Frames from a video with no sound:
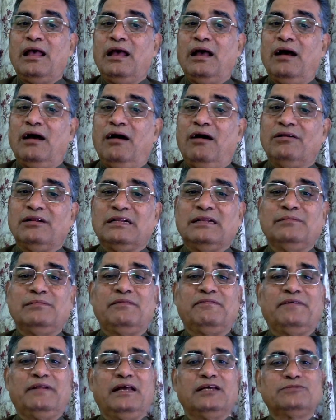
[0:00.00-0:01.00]
Honorable
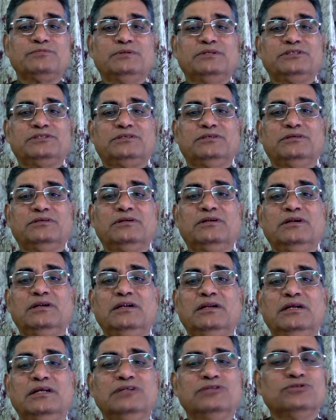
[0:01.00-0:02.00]
Finance Minister
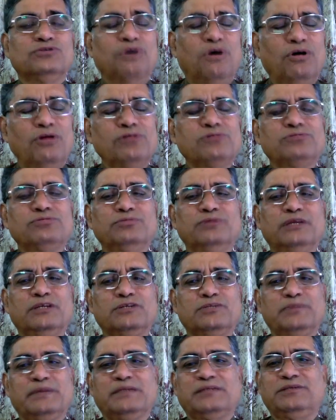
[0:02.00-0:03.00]
is also
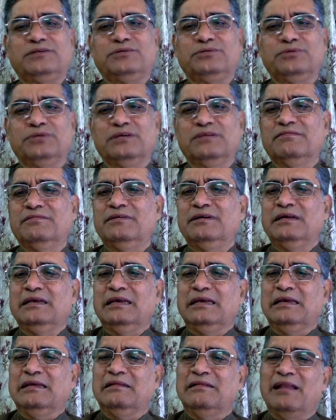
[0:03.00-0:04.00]
expected to give
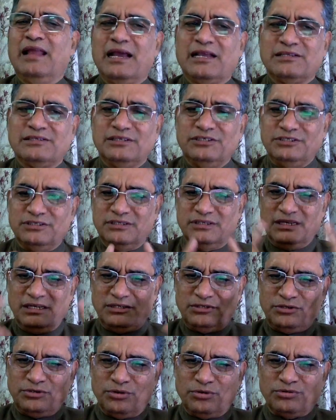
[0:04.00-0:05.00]
a relaxation, a
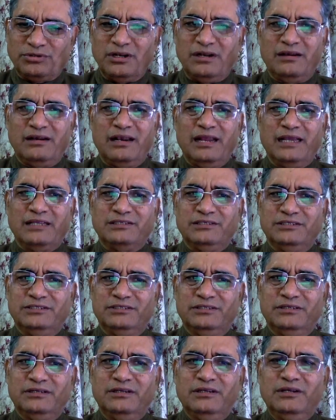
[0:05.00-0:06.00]
total
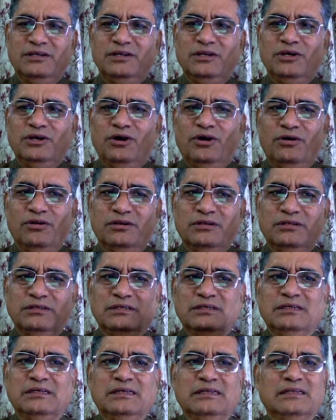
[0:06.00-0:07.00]
relaxation on
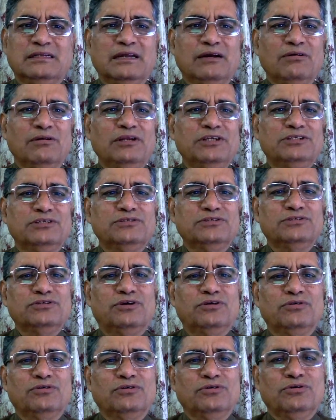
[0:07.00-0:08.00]
regulations
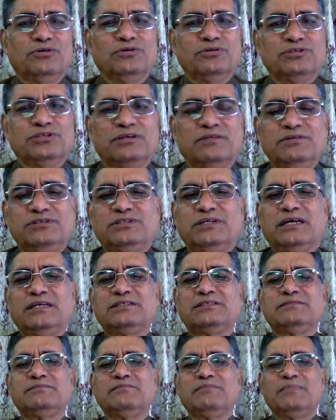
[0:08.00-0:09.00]
on goods service
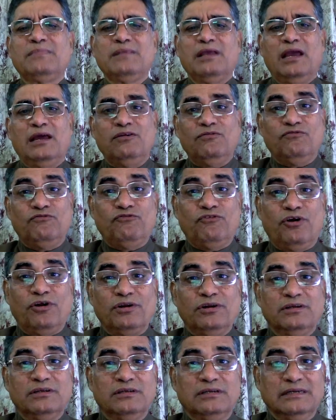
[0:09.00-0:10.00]
tax and
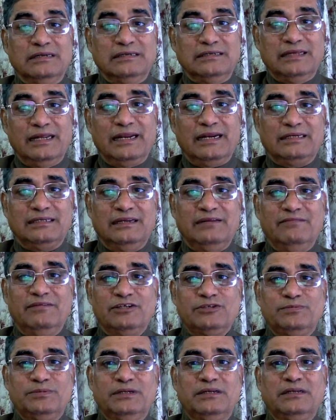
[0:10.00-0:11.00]
foreign direct
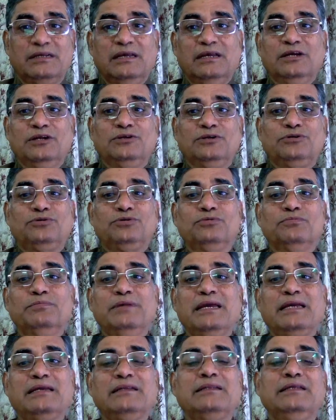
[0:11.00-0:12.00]
investment to
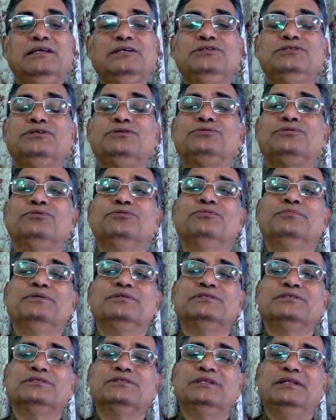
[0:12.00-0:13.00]
make it easier to do
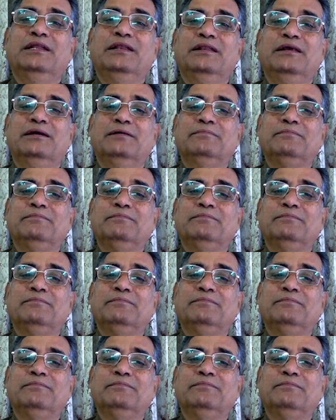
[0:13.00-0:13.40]
business in India.